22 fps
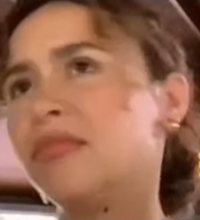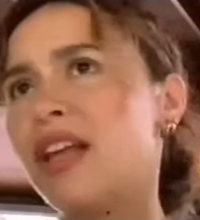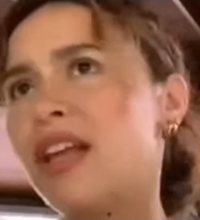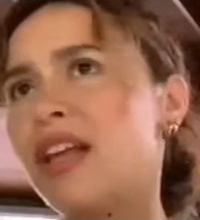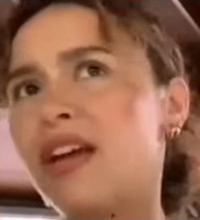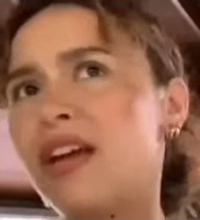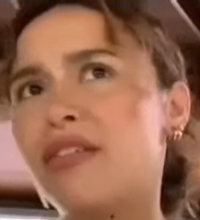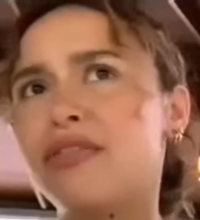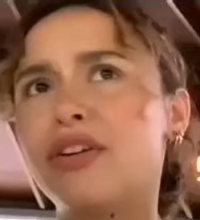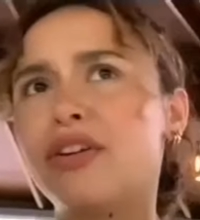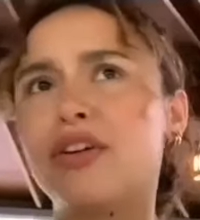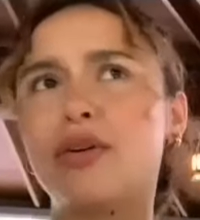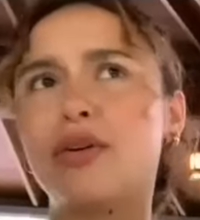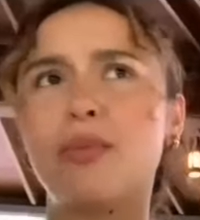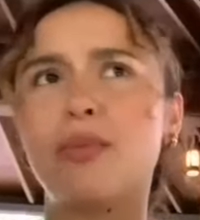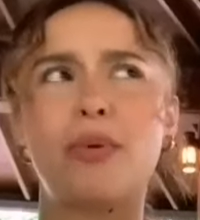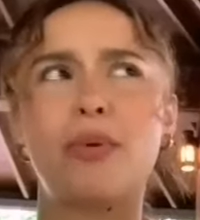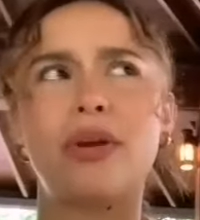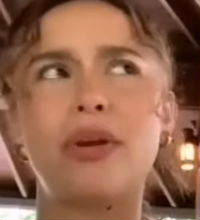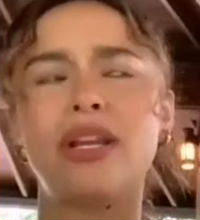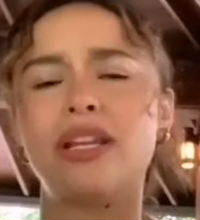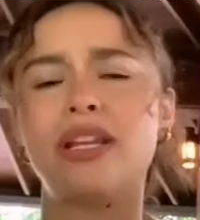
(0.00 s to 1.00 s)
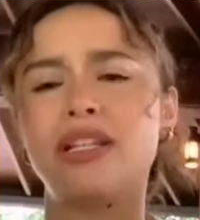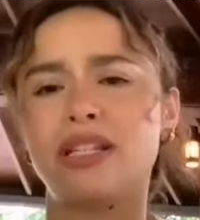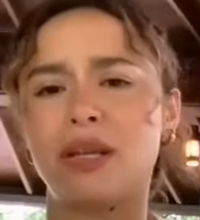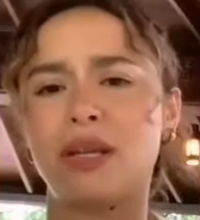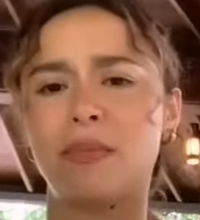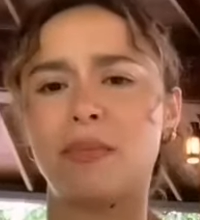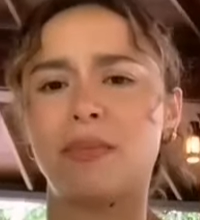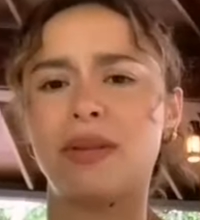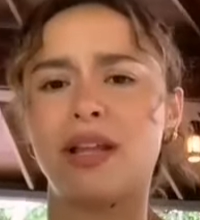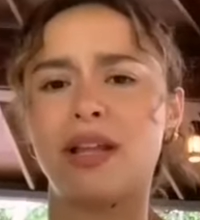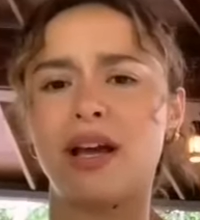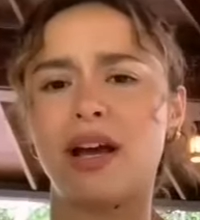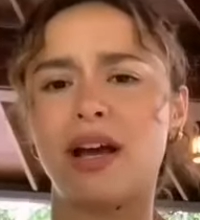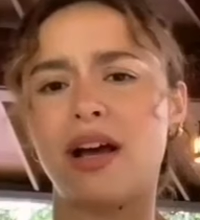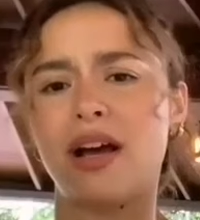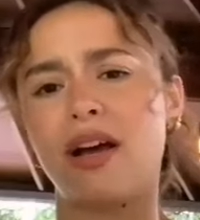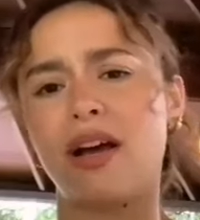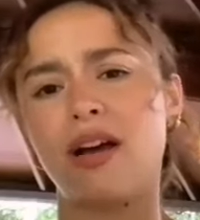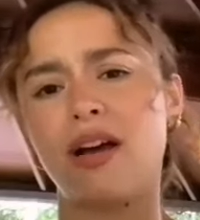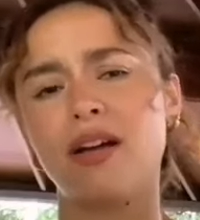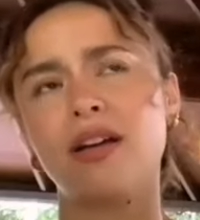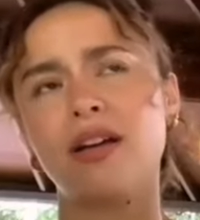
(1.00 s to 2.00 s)
never ko po inisip
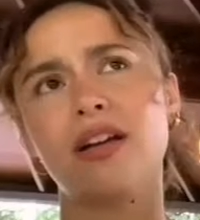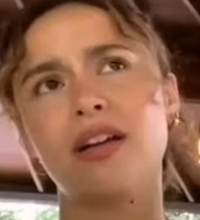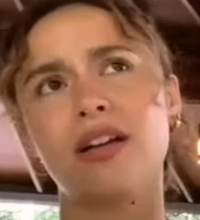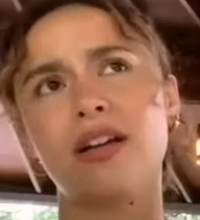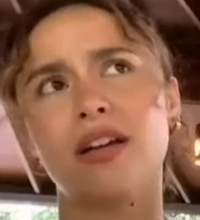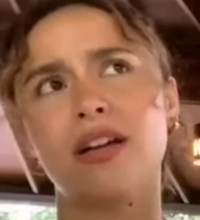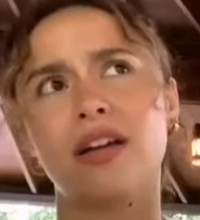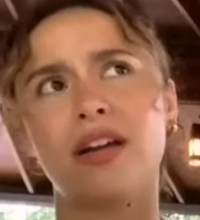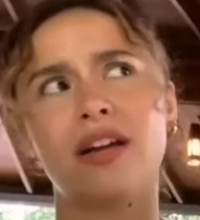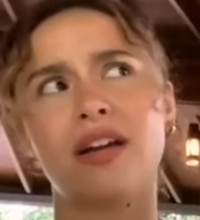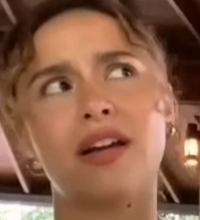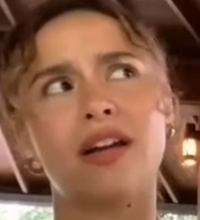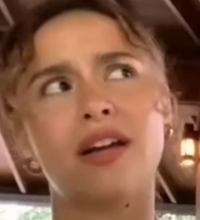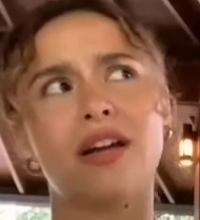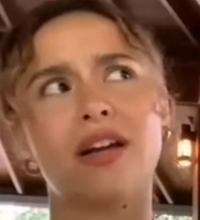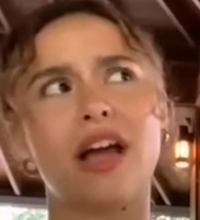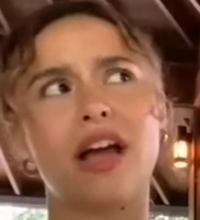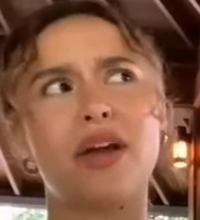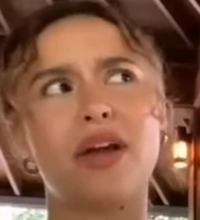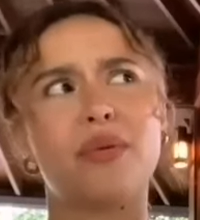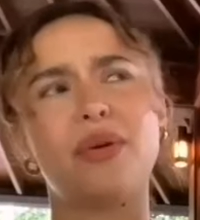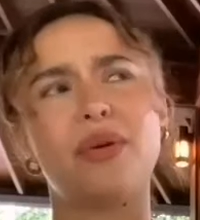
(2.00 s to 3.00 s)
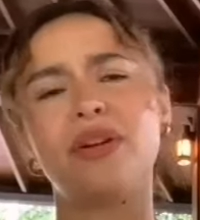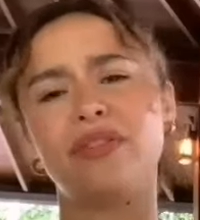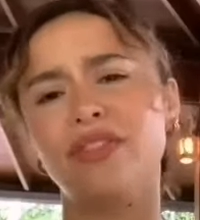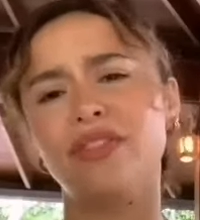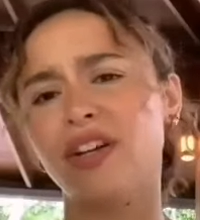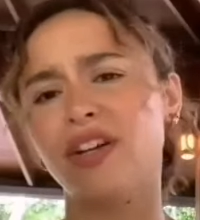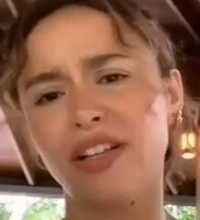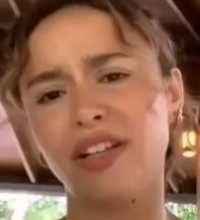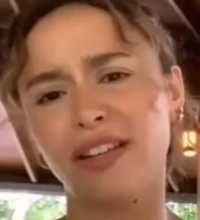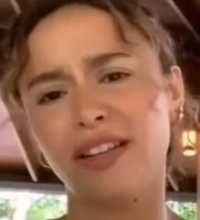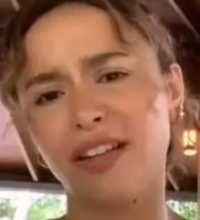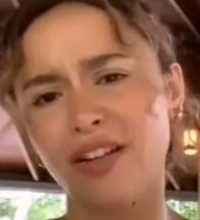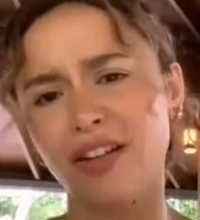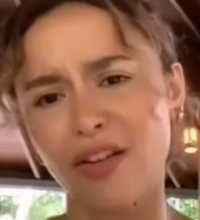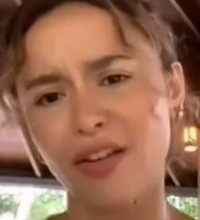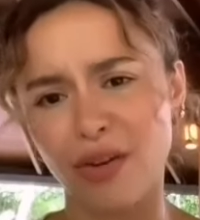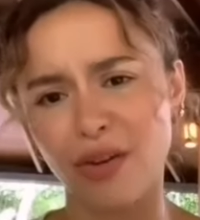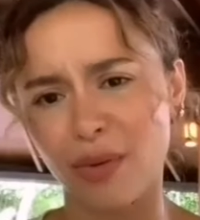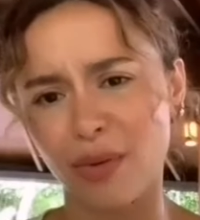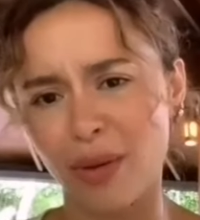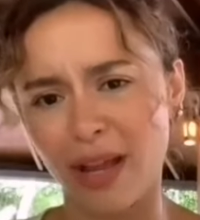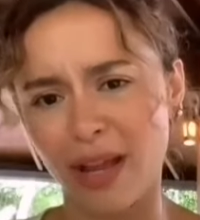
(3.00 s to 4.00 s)
na I would have done it
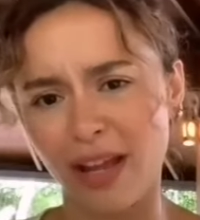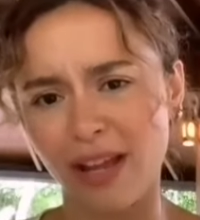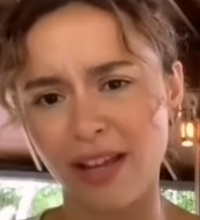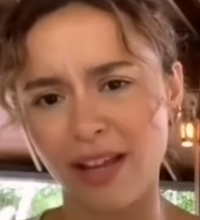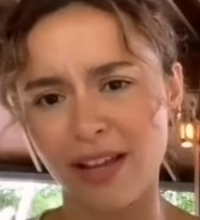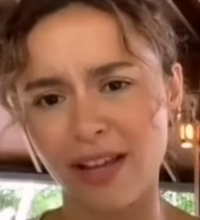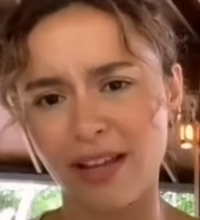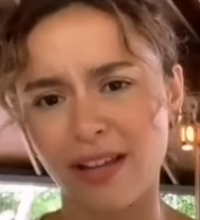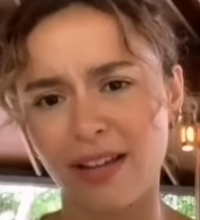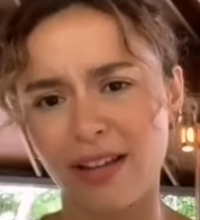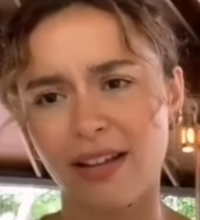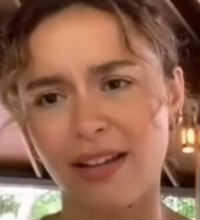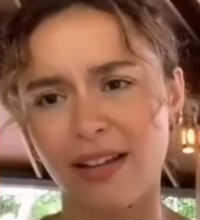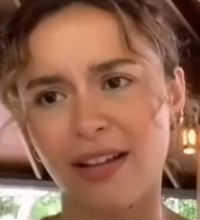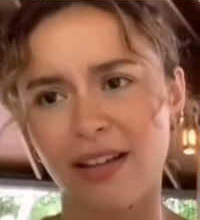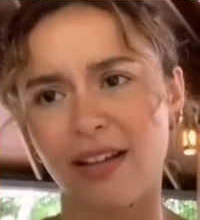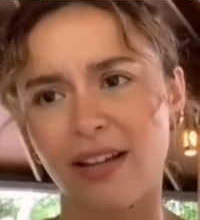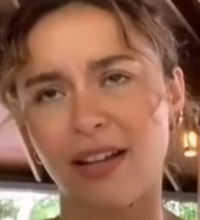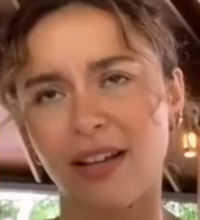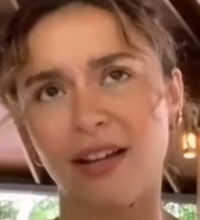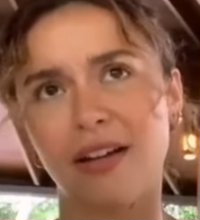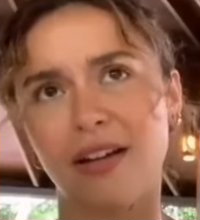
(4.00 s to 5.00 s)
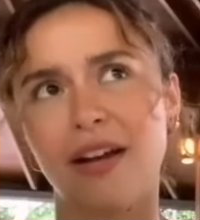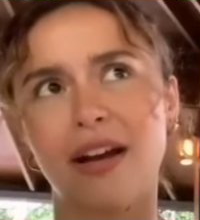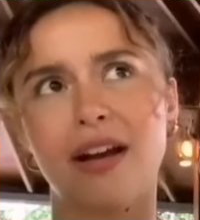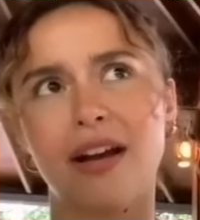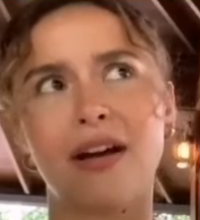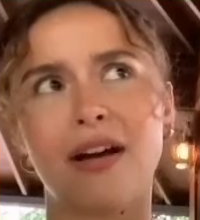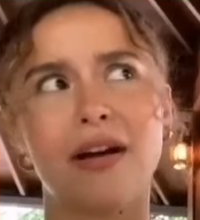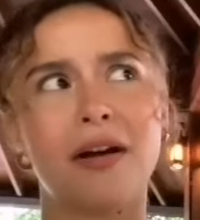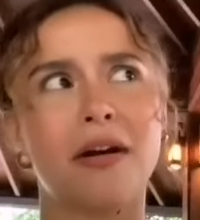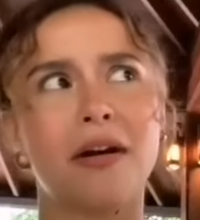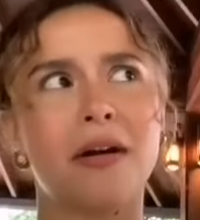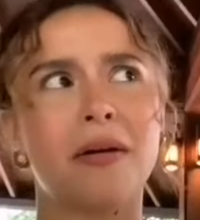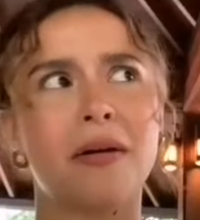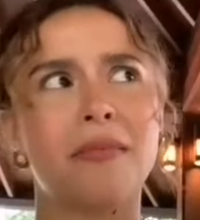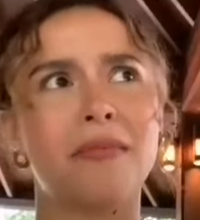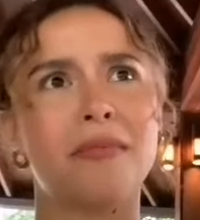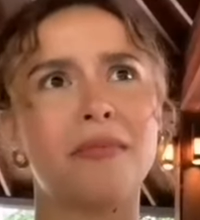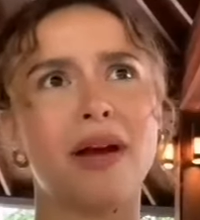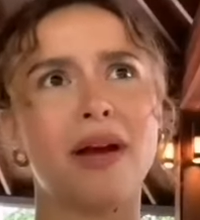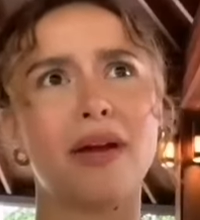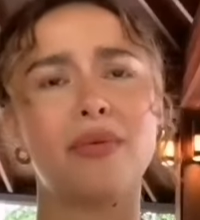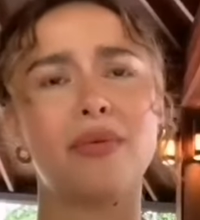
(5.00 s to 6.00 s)
another way.
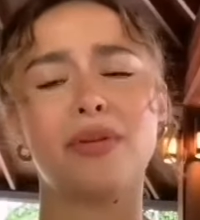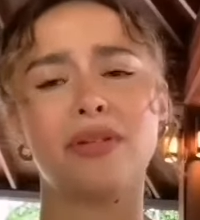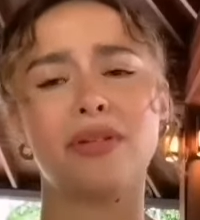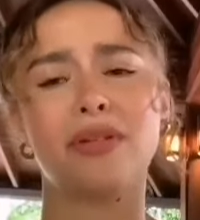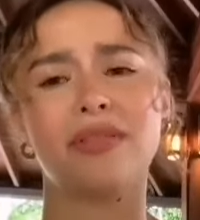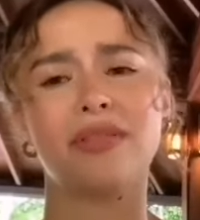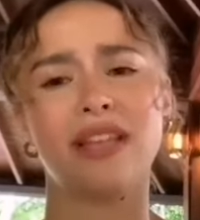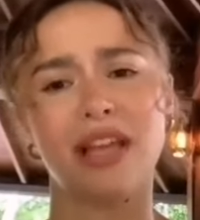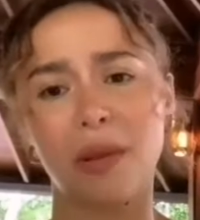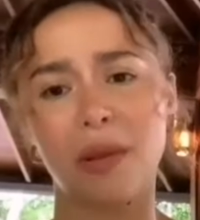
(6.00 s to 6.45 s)
I will